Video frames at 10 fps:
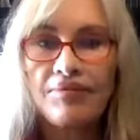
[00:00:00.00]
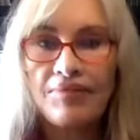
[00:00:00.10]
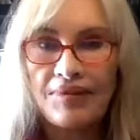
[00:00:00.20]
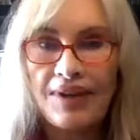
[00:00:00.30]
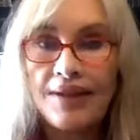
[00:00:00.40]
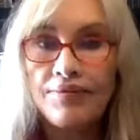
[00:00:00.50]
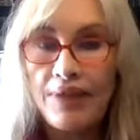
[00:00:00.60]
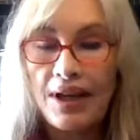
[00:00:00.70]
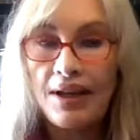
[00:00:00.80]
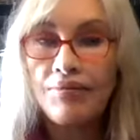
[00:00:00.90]
led
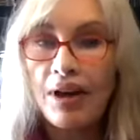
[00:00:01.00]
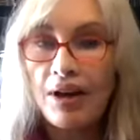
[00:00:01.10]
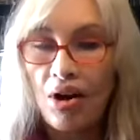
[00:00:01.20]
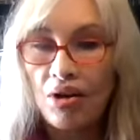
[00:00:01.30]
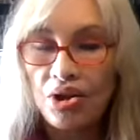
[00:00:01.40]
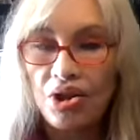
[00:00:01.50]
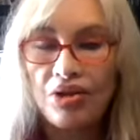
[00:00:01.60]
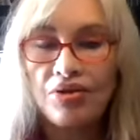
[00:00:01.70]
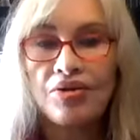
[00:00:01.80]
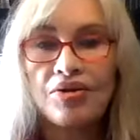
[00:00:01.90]
me in my college
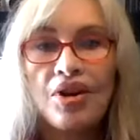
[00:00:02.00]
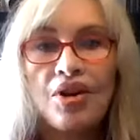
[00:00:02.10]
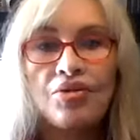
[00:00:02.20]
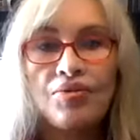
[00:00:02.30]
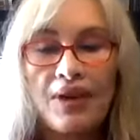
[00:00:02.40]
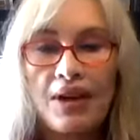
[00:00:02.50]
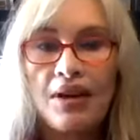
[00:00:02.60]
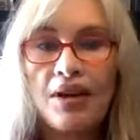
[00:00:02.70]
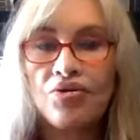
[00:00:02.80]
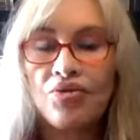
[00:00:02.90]
years to be
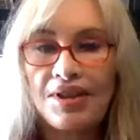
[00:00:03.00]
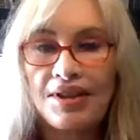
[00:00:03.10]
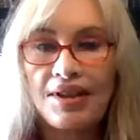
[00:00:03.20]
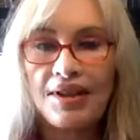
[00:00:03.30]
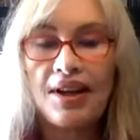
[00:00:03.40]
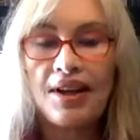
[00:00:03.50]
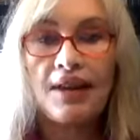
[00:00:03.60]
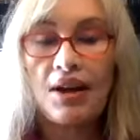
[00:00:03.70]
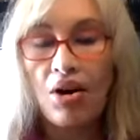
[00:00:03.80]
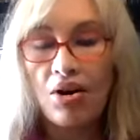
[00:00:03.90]
interested in the
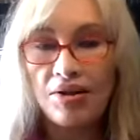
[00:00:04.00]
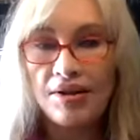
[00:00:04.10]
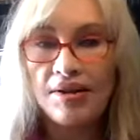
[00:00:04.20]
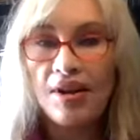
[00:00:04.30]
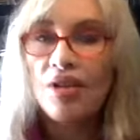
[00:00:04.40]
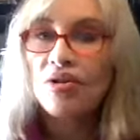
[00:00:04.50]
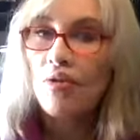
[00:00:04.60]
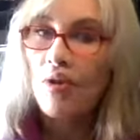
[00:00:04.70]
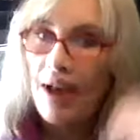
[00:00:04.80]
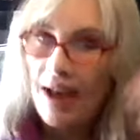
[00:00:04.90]
arts. So
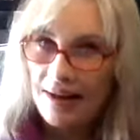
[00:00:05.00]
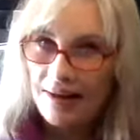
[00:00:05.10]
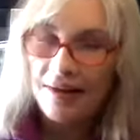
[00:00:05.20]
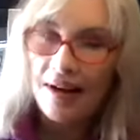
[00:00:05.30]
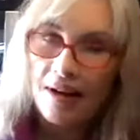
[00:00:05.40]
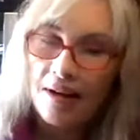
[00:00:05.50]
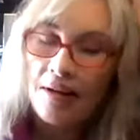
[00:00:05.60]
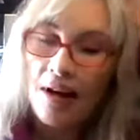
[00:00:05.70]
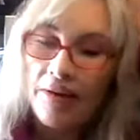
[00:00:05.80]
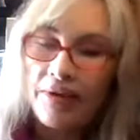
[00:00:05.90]
I had a
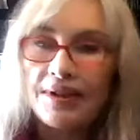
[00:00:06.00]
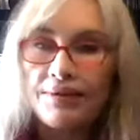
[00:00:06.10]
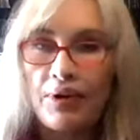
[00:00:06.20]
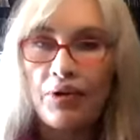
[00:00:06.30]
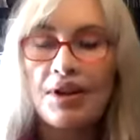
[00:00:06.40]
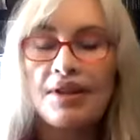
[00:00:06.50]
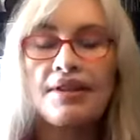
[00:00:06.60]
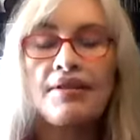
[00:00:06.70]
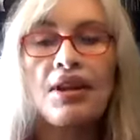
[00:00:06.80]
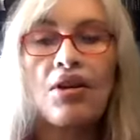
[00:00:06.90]
lot of experience in
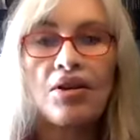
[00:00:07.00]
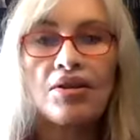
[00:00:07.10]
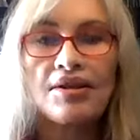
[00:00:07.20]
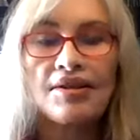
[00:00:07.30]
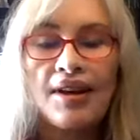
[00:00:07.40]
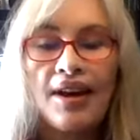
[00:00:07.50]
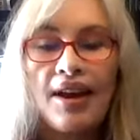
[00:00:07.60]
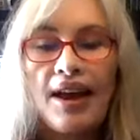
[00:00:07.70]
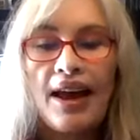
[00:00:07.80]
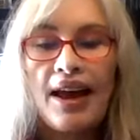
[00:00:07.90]
the arts
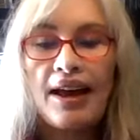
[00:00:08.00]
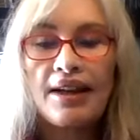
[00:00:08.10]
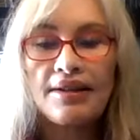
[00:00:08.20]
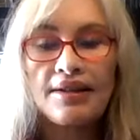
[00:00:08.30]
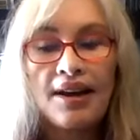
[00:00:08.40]
and